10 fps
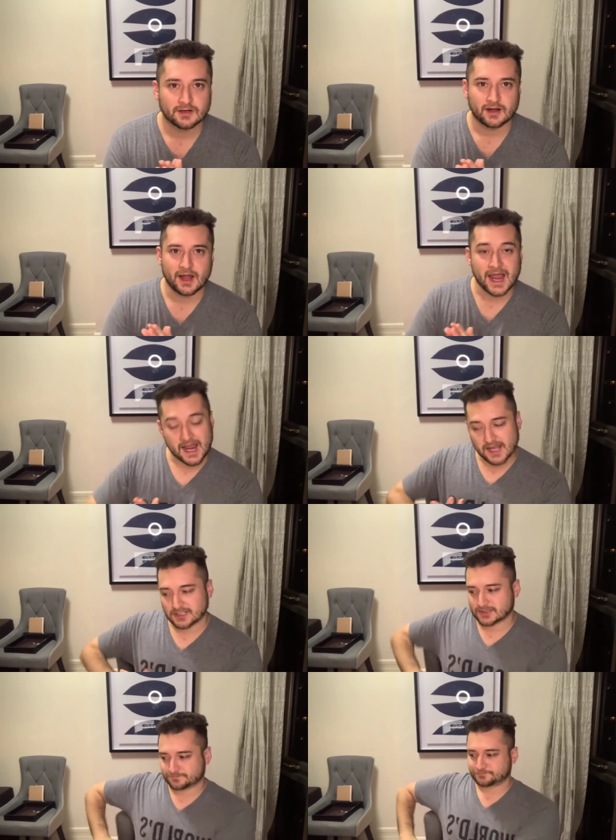
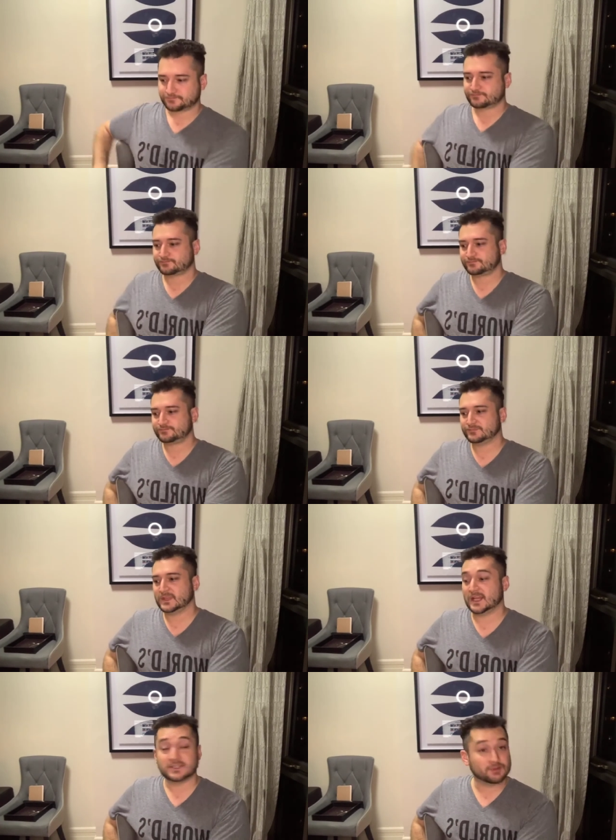And
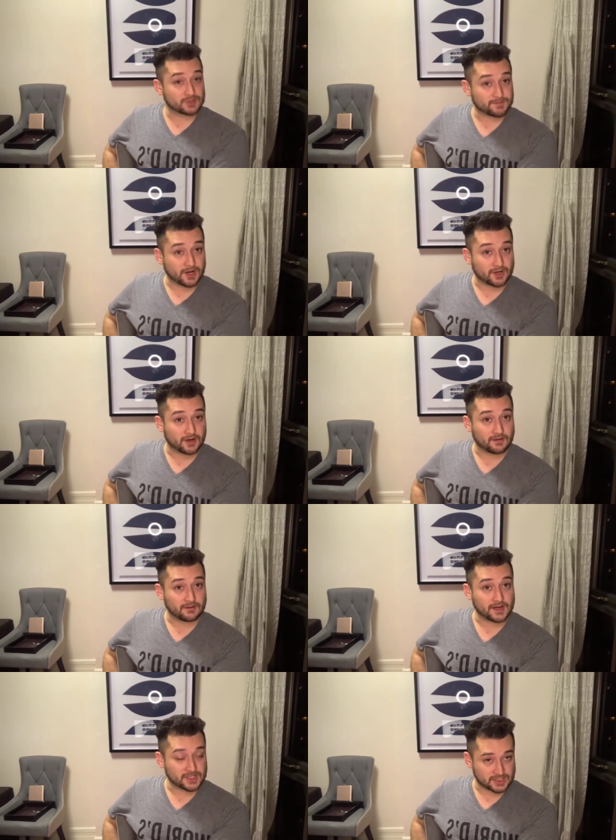they did respond
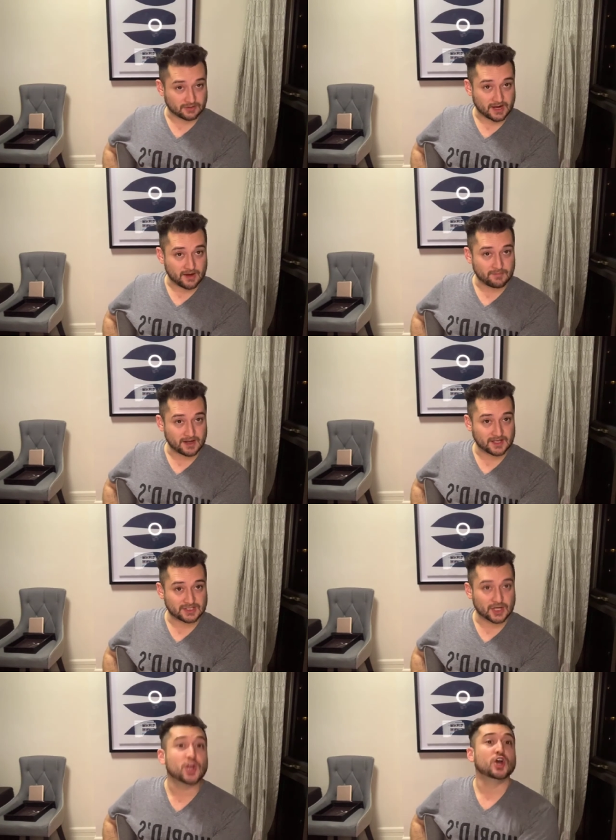on Instagram and they
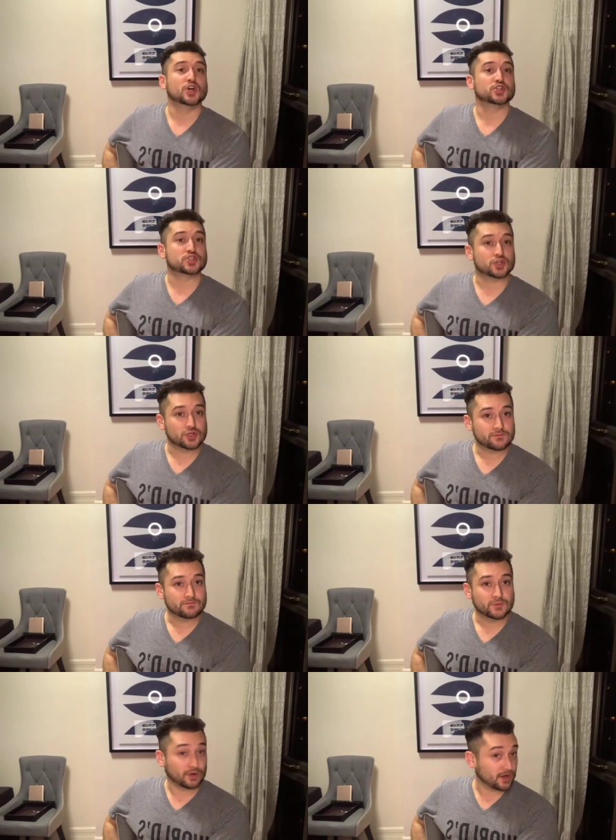said, Sir,
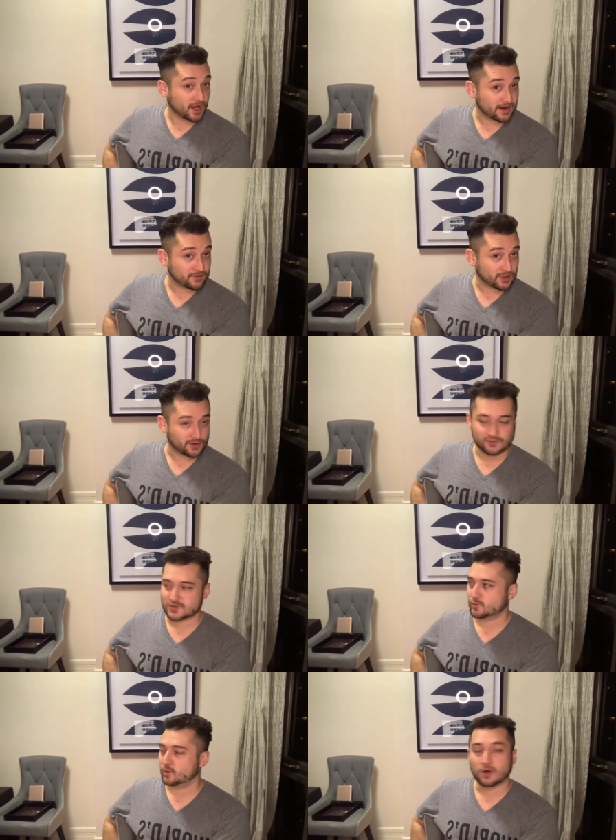you cannot have your
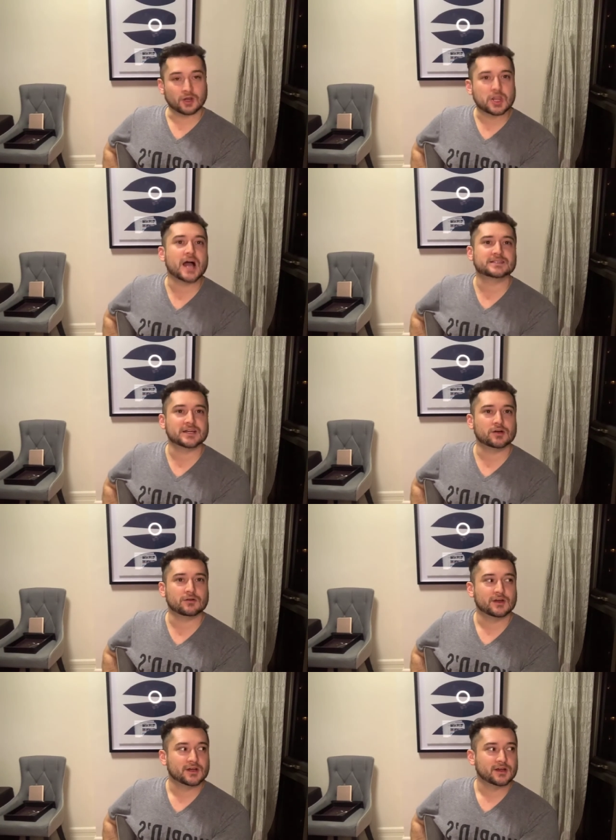clothes. We're on lockdown
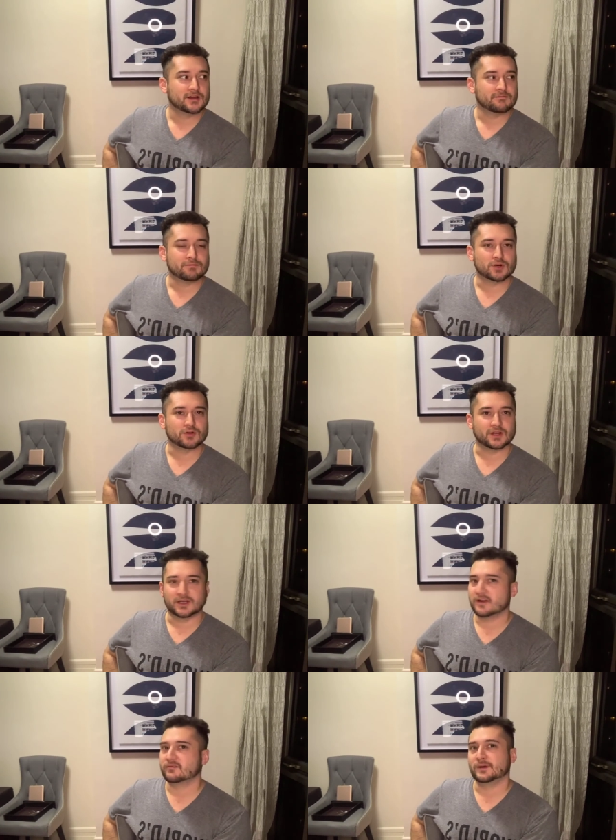per the
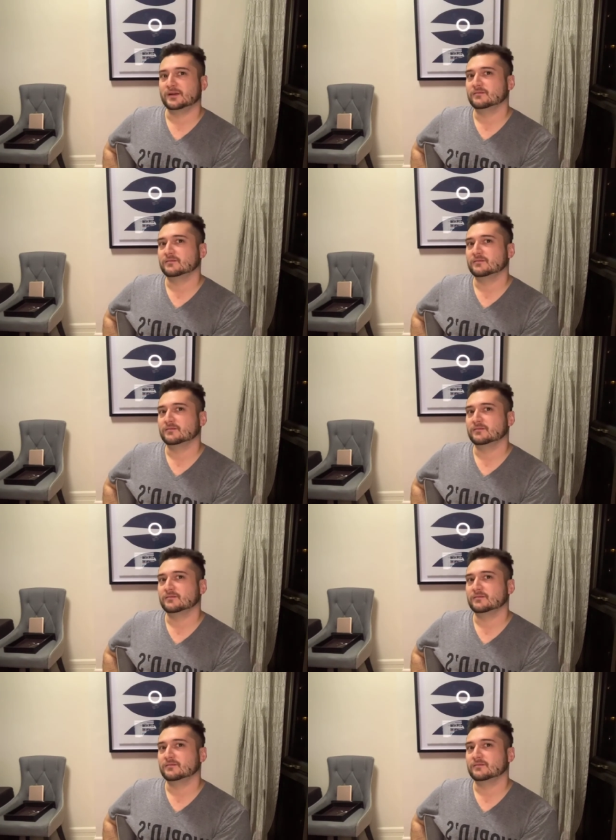government.